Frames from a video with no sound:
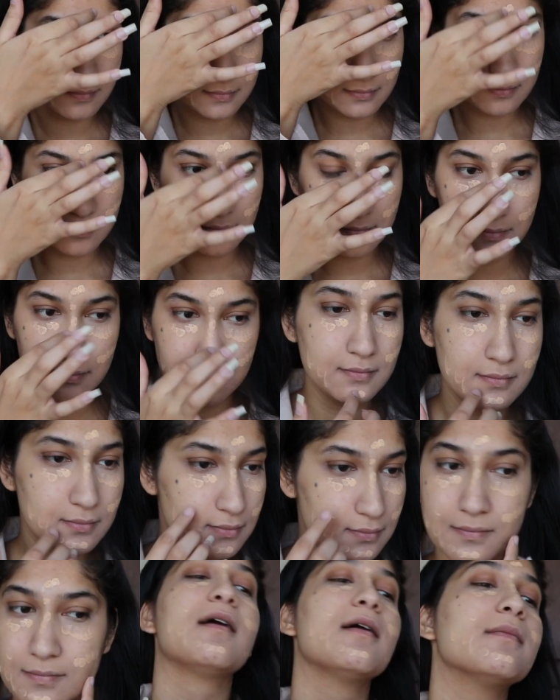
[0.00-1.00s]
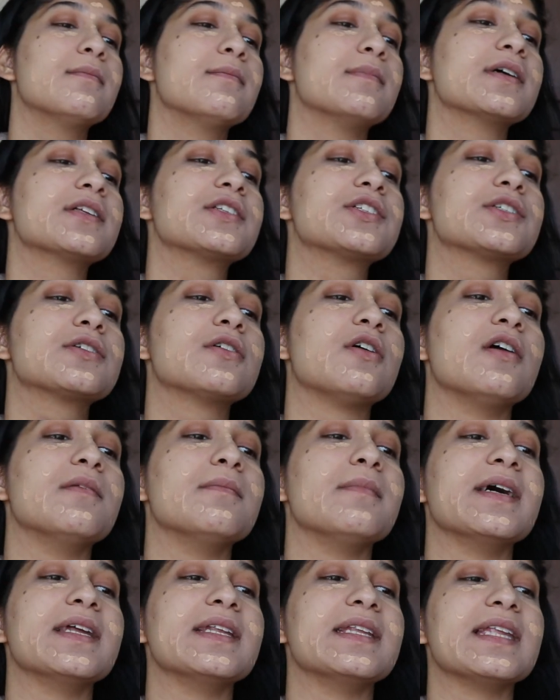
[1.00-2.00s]
A bit
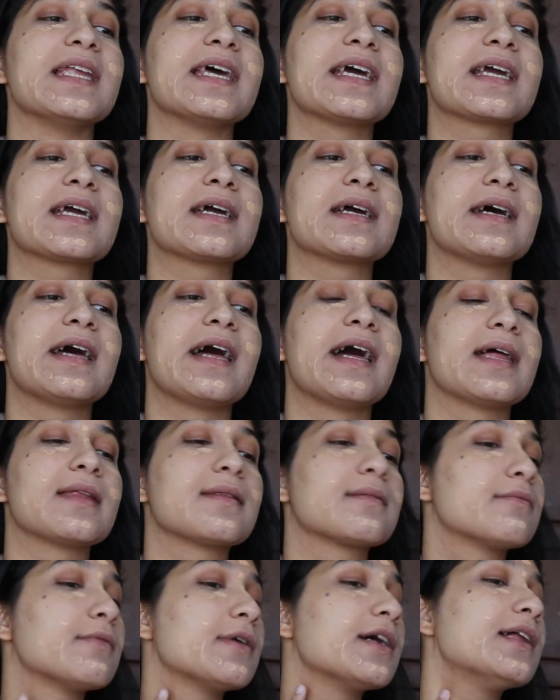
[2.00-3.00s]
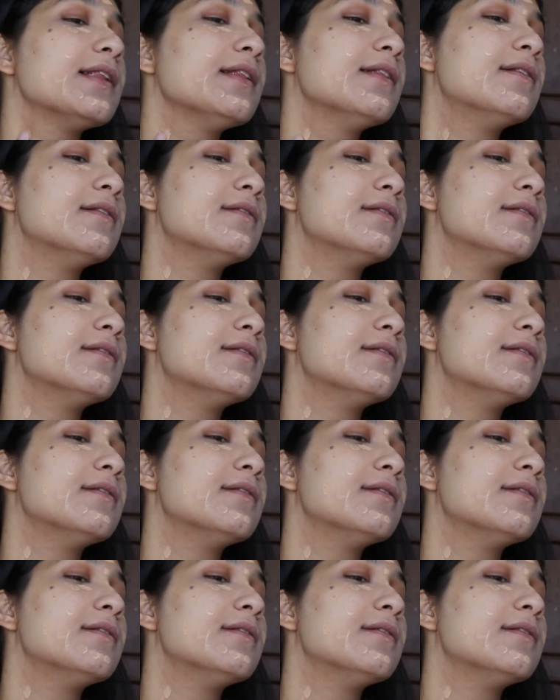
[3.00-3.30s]
on my neck as well.